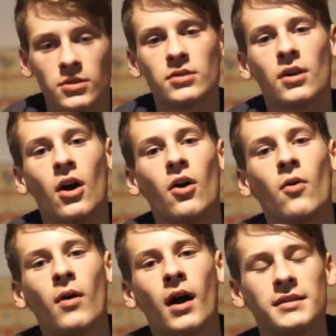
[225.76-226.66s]

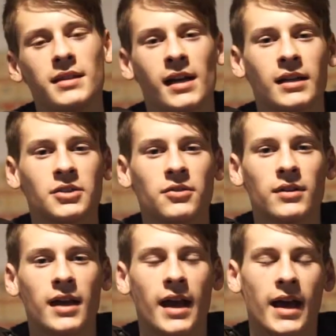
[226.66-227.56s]
So this
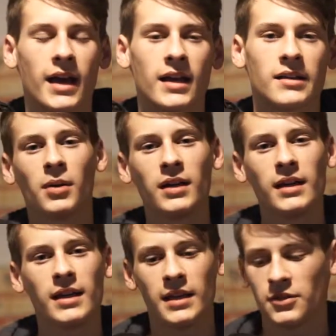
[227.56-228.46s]
actually has
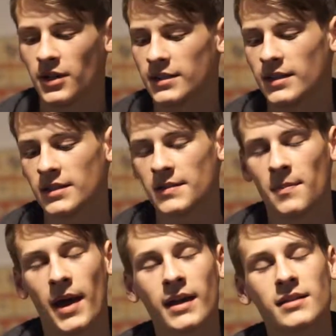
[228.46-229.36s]
pretty interesting
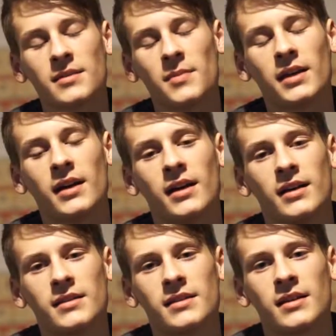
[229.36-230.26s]
specs,
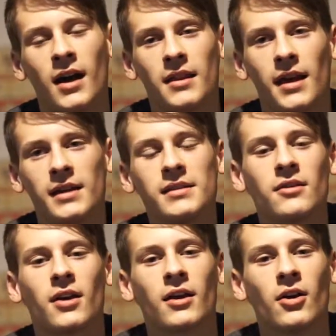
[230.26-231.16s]
because the
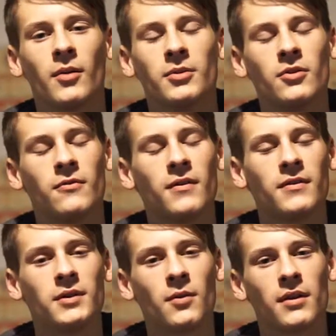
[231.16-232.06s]
ISO can go up to
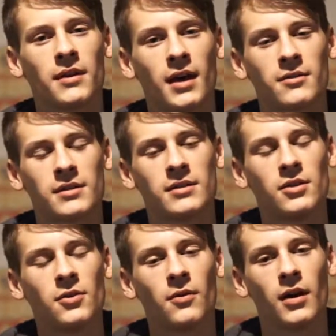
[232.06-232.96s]

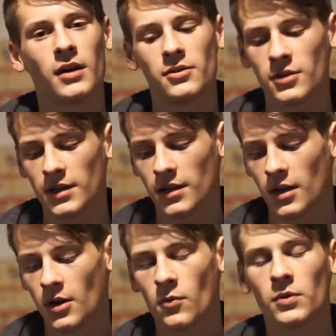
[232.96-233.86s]
51,200,
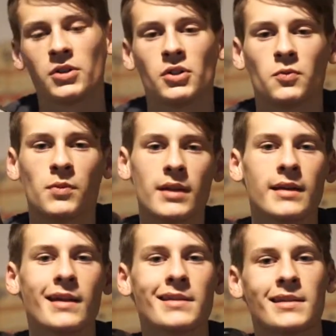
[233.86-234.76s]
which is really
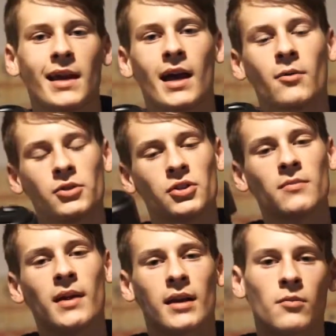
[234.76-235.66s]
nice and high, which should
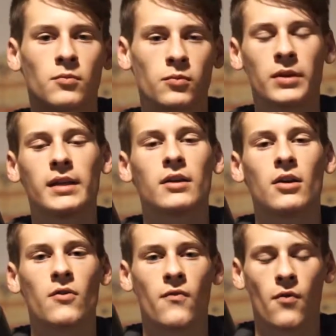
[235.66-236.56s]
make it really
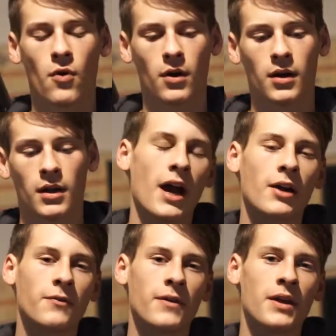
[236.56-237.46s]
good for
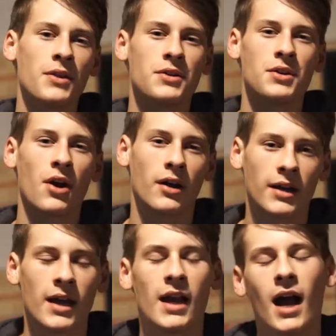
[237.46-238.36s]
photography in the dark.
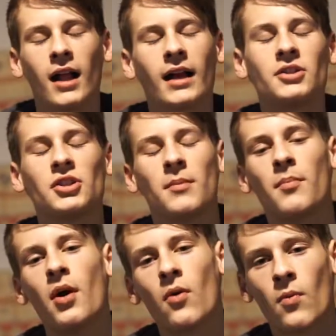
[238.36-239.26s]
I'll actually
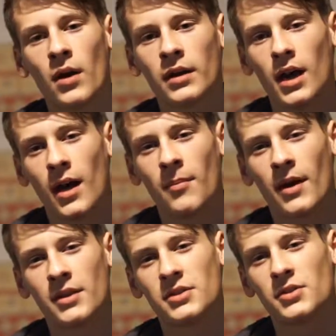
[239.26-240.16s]
put one up
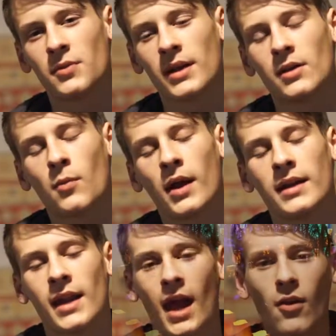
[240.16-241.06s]
on the screen right
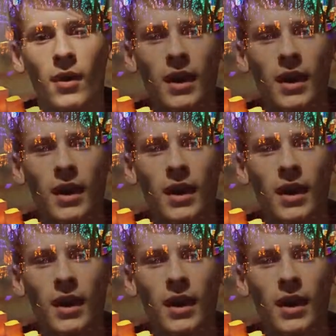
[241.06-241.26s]
now